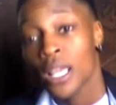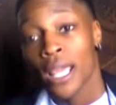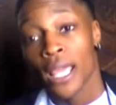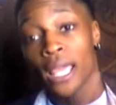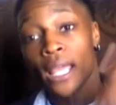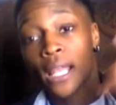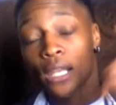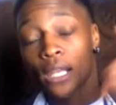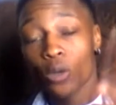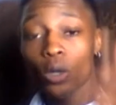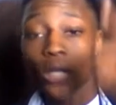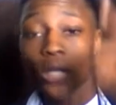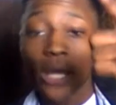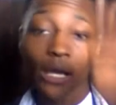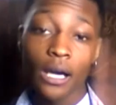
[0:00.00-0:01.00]
And I know a
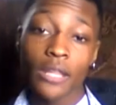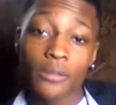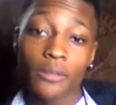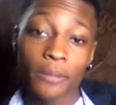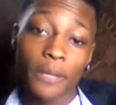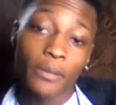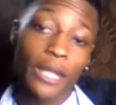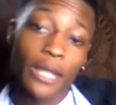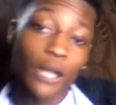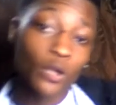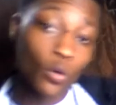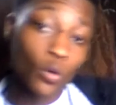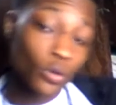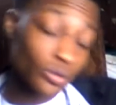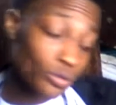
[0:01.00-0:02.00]
lot of other people that are
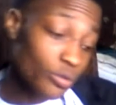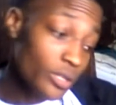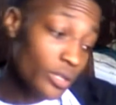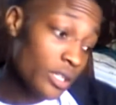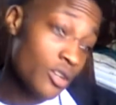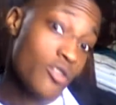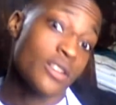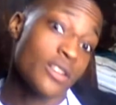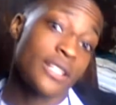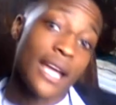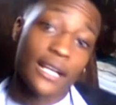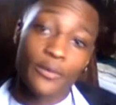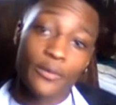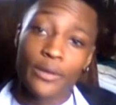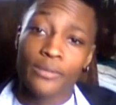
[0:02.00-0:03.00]
going through it know
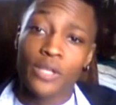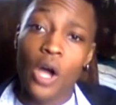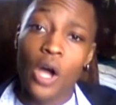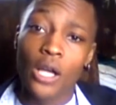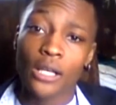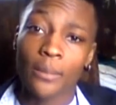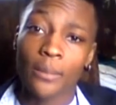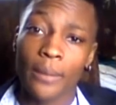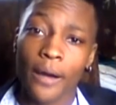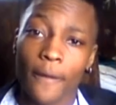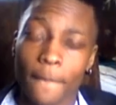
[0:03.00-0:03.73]
exactly what I'm talking about.